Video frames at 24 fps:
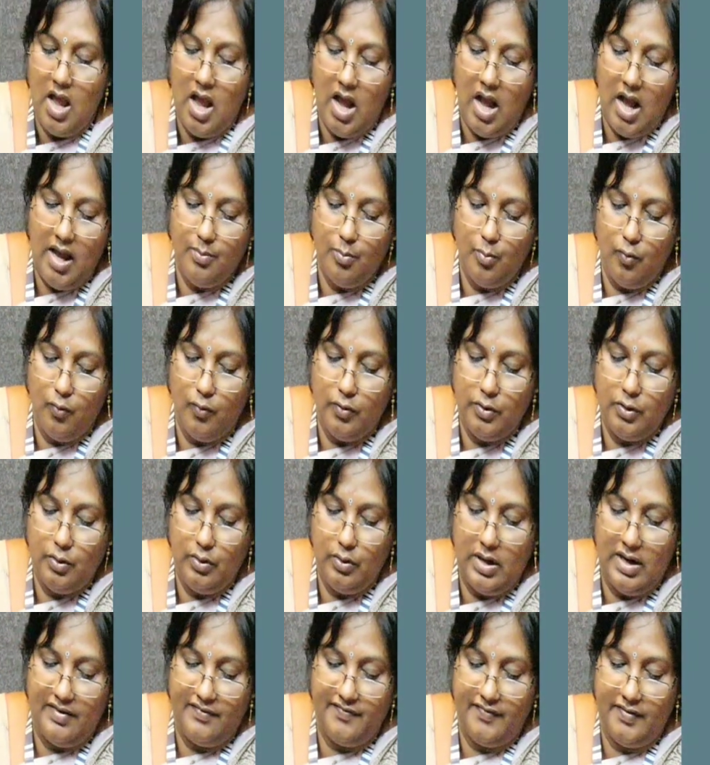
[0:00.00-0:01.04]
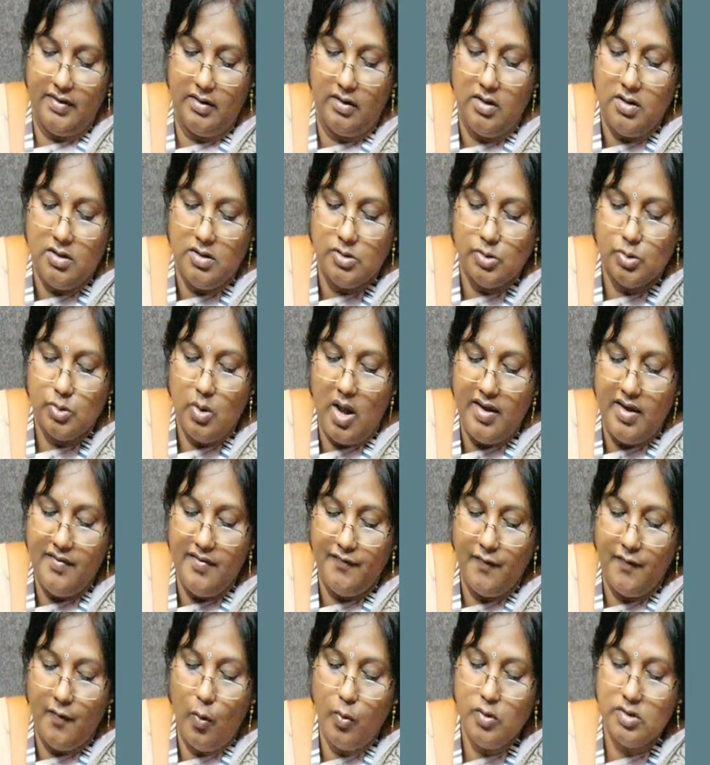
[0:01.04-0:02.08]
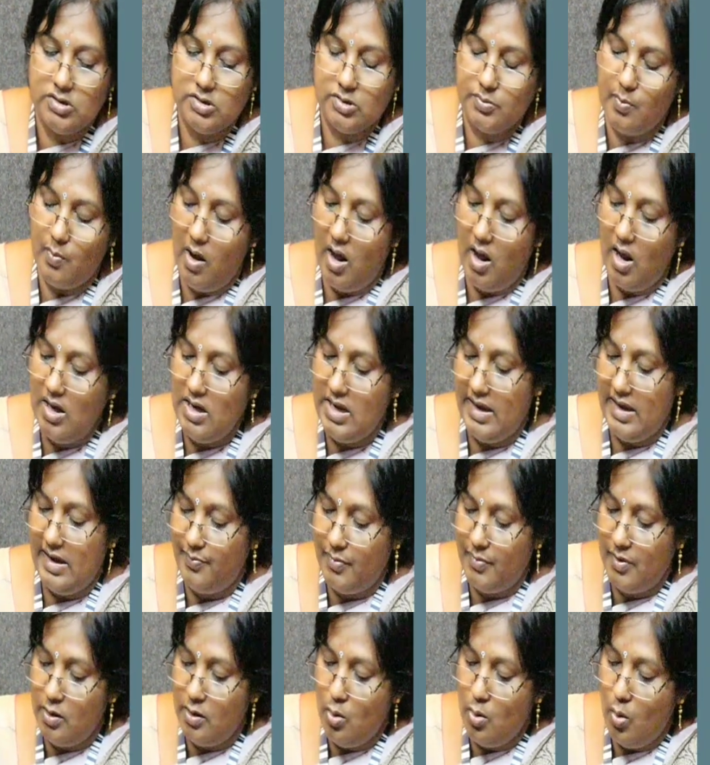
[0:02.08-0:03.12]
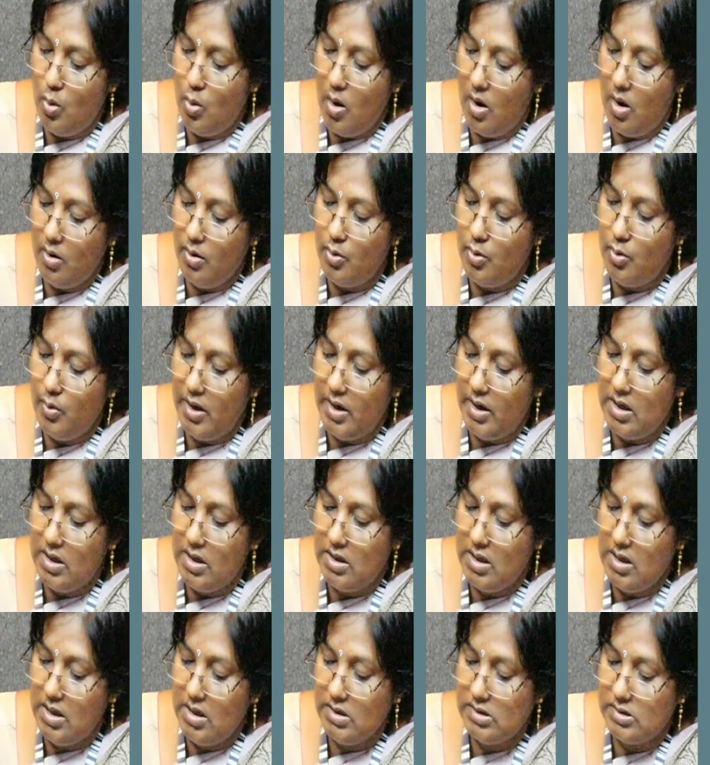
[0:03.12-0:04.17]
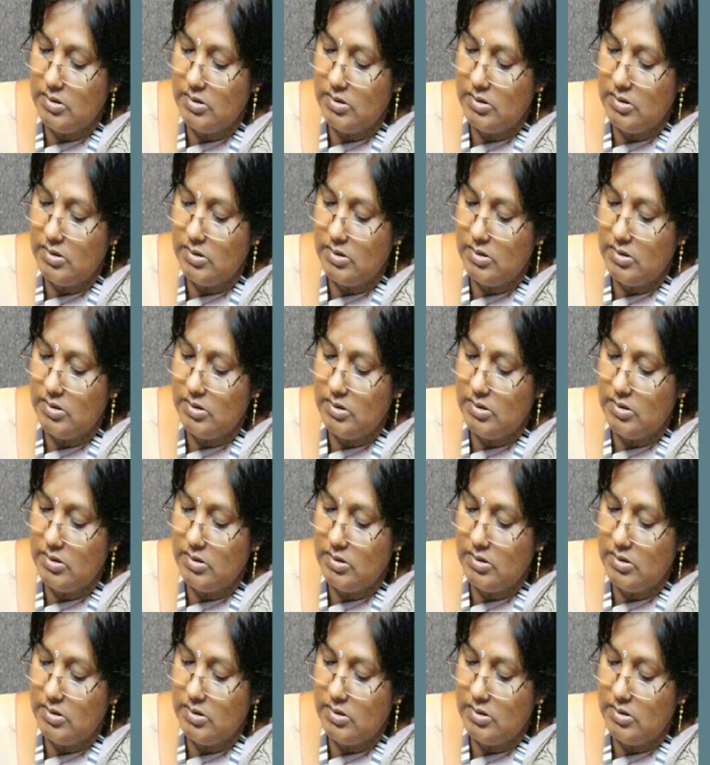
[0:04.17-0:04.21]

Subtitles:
I move to left. So I found small a. Do not do anything.